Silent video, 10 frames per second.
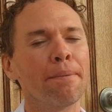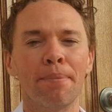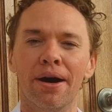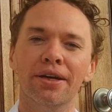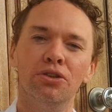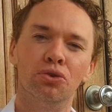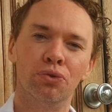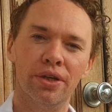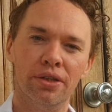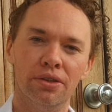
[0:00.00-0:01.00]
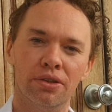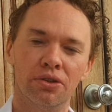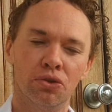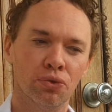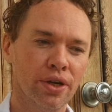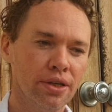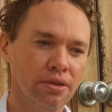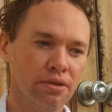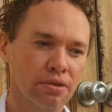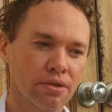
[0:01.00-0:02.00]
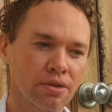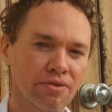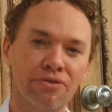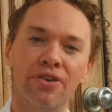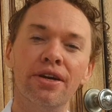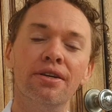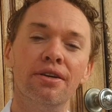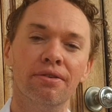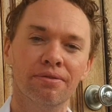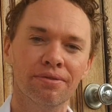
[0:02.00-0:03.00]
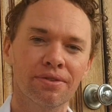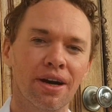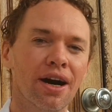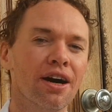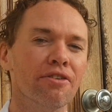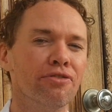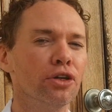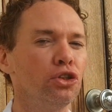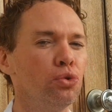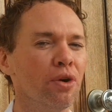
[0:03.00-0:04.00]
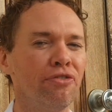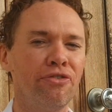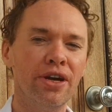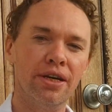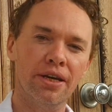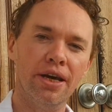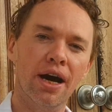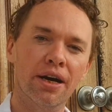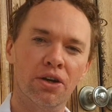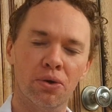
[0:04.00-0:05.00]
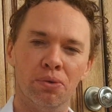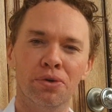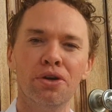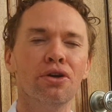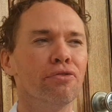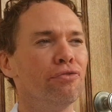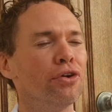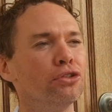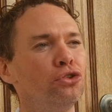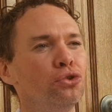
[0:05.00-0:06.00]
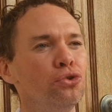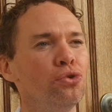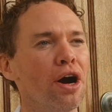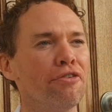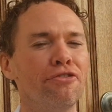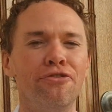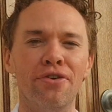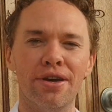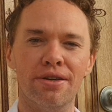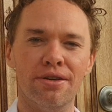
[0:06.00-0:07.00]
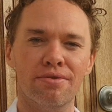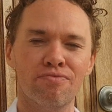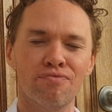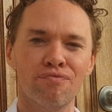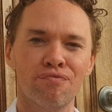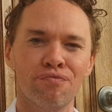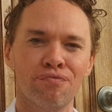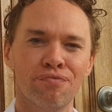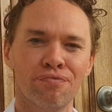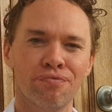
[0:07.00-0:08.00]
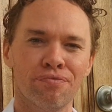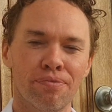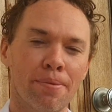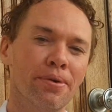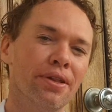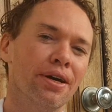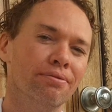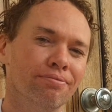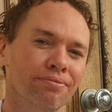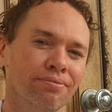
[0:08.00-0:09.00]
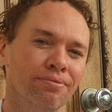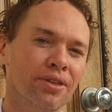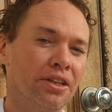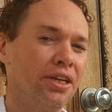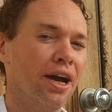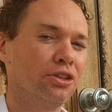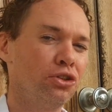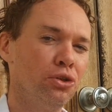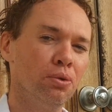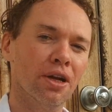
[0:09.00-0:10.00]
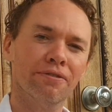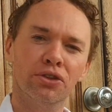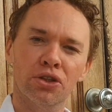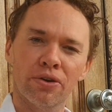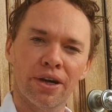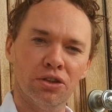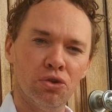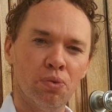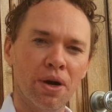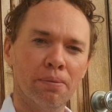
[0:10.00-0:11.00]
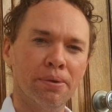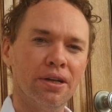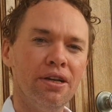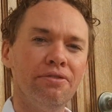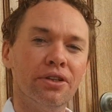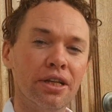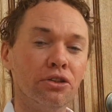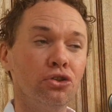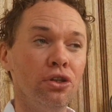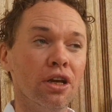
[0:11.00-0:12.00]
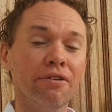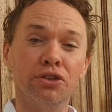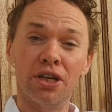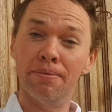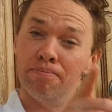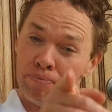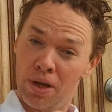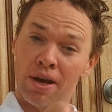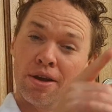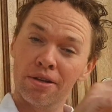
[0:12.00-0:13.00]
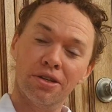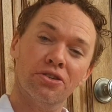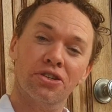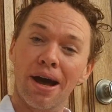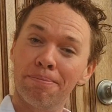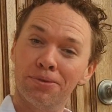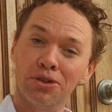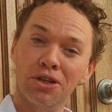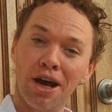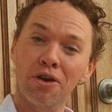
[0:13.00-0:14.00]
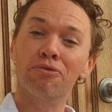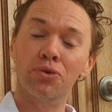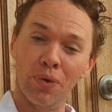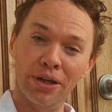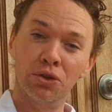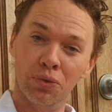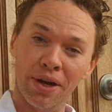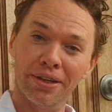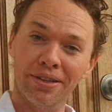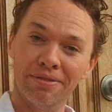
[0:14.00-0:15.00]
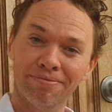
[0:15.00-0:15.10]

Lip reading: Pine trees. Trees. Fig. Ah, virtue a fig. Iago. Virtue a fig. Remember that? That Cassio loves her. I do well believe it that she loves him. 'Tis apt and of great credit.